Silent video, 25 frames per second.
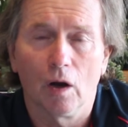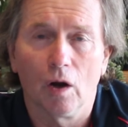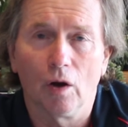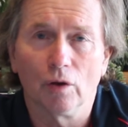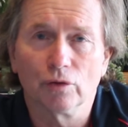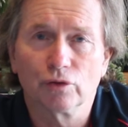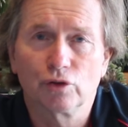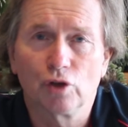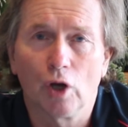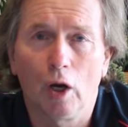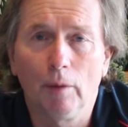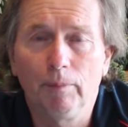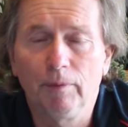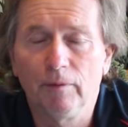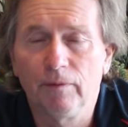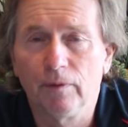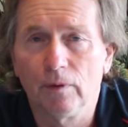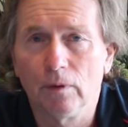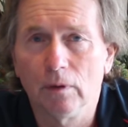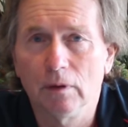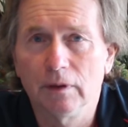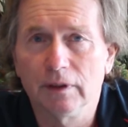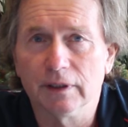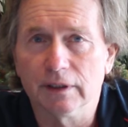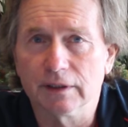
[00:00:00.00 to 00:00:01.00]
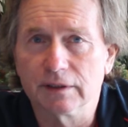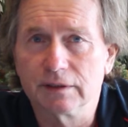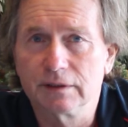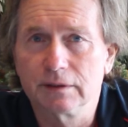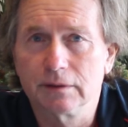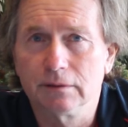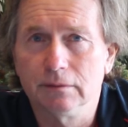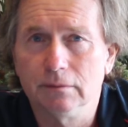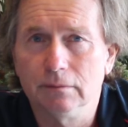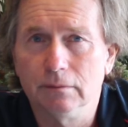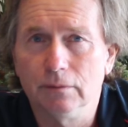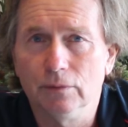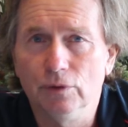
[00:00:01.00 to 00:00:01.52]
On top of all
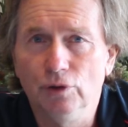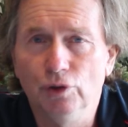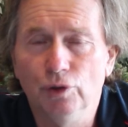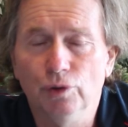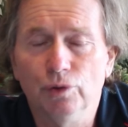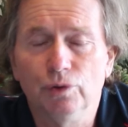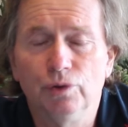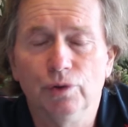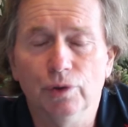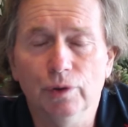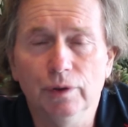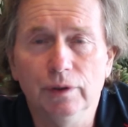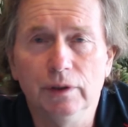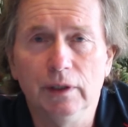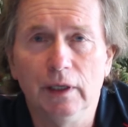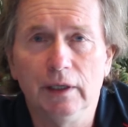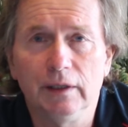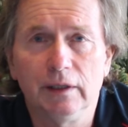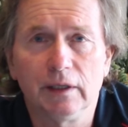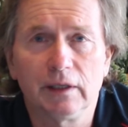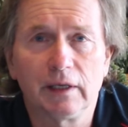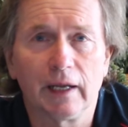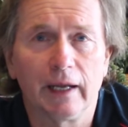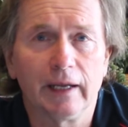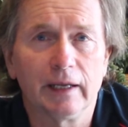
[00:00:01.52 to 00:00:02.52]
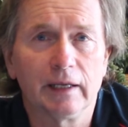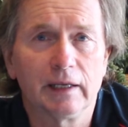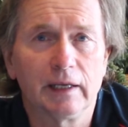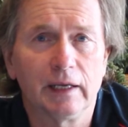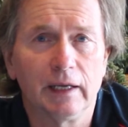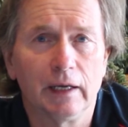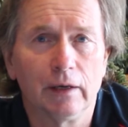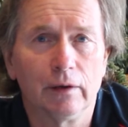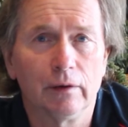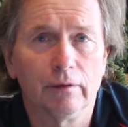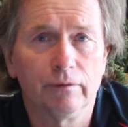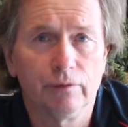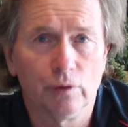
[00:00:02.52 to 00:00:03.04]
this, you do need to take
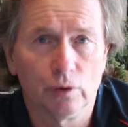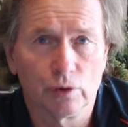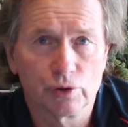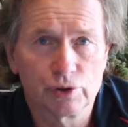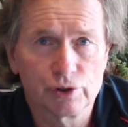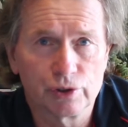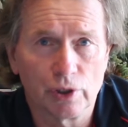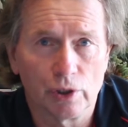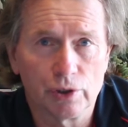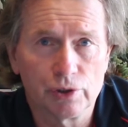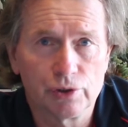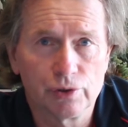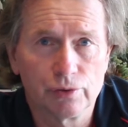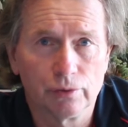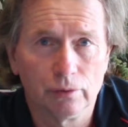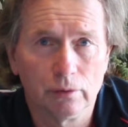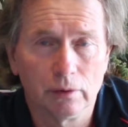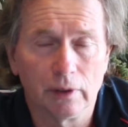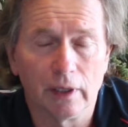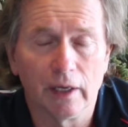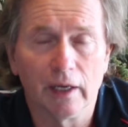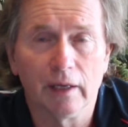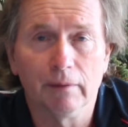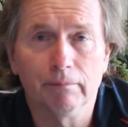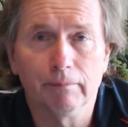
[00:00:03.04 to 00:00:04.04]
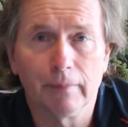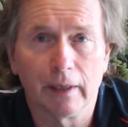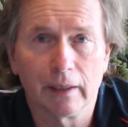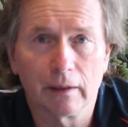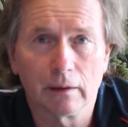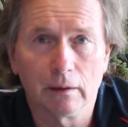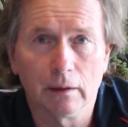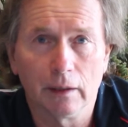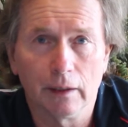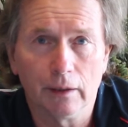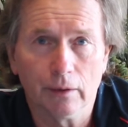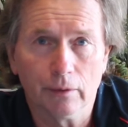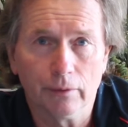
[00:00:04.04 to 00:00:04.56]
care of your social and
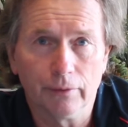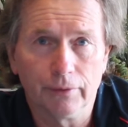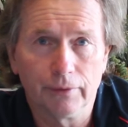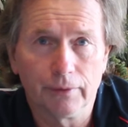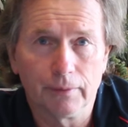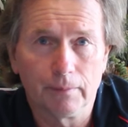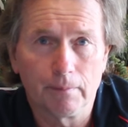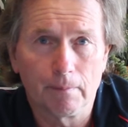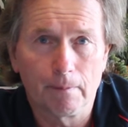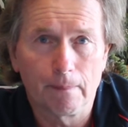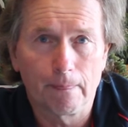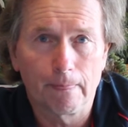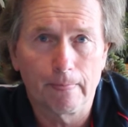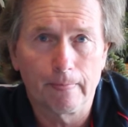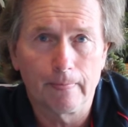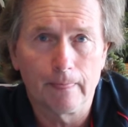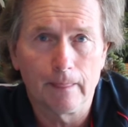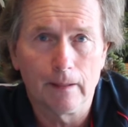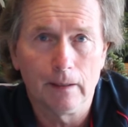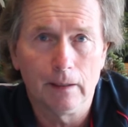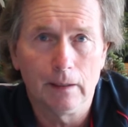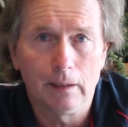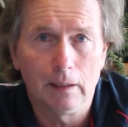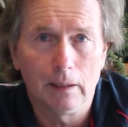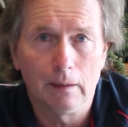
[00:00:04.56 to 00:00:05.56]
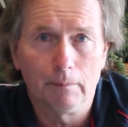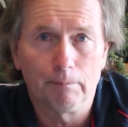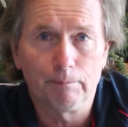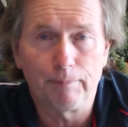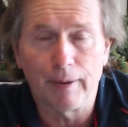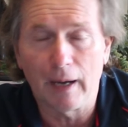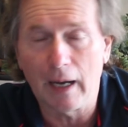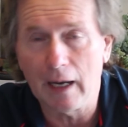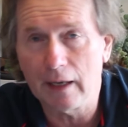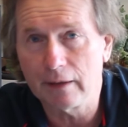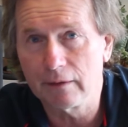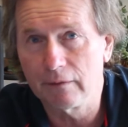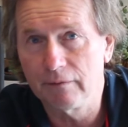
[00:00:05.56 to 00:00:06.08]
mental health.
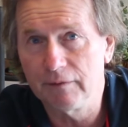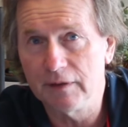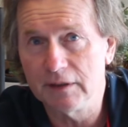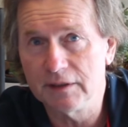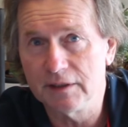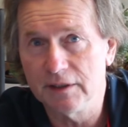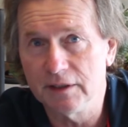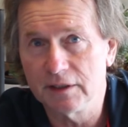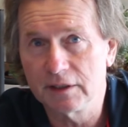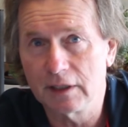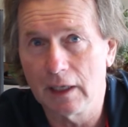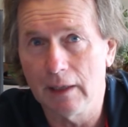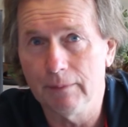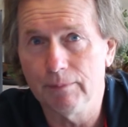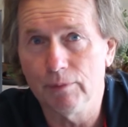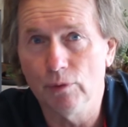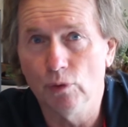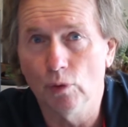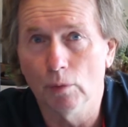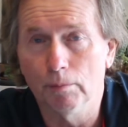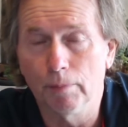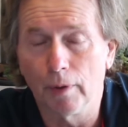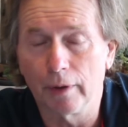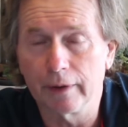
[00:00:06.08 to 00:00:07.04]
Part of this is keeping your